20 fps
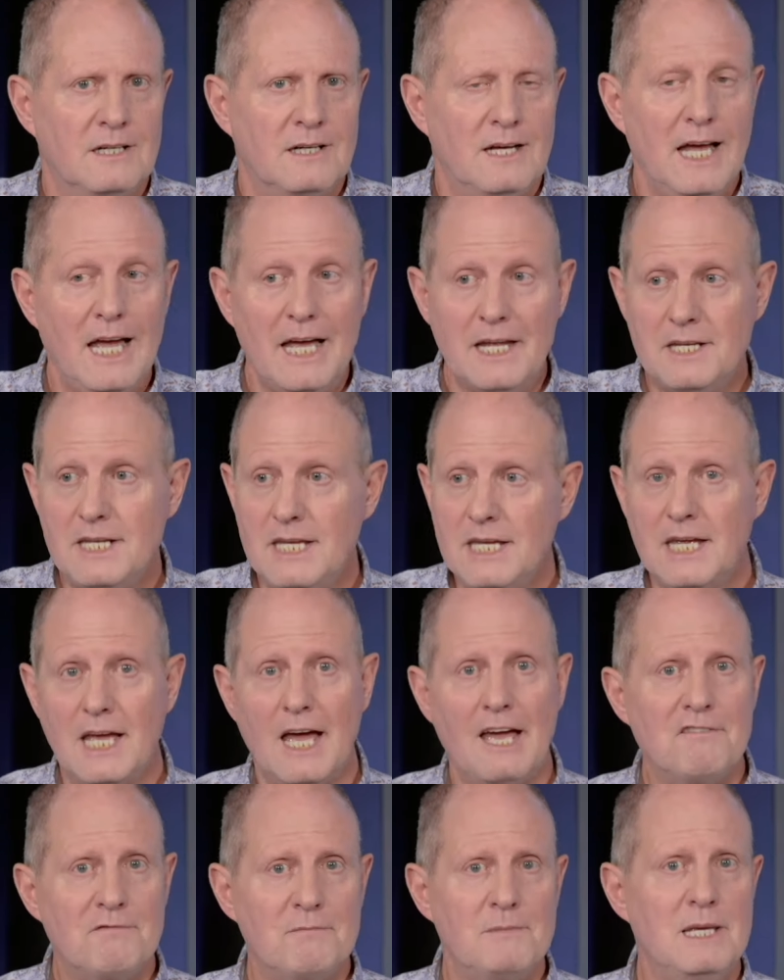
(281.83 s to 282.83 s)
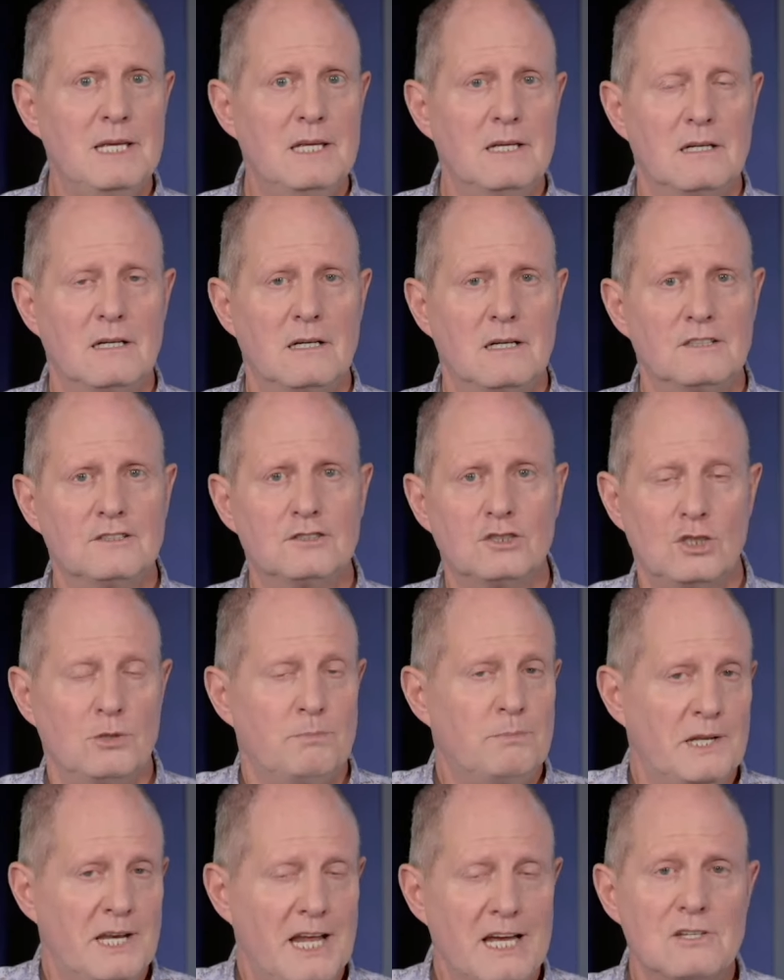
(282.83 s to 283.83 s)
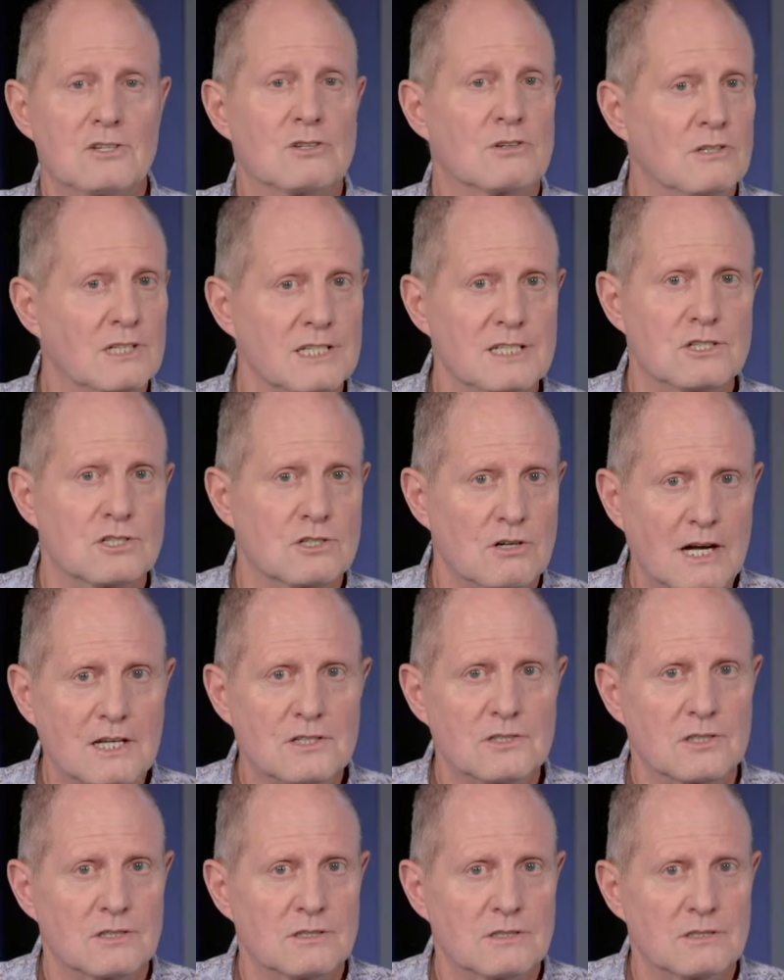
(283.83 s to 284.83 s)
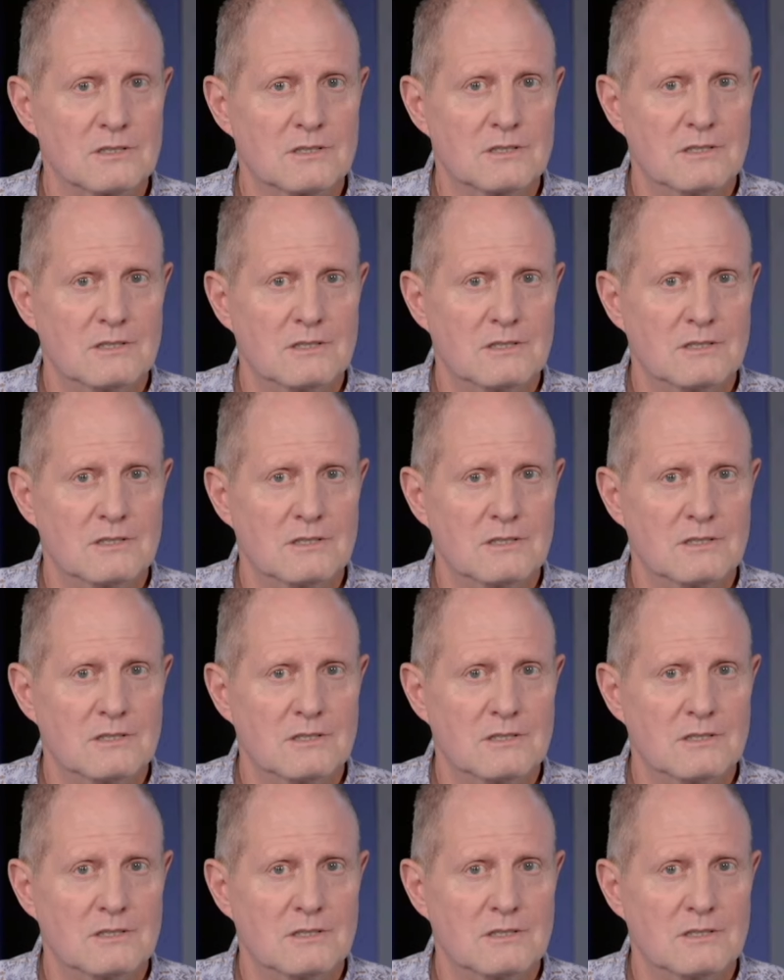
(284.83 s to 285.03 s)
And He gave me supernatural instructions.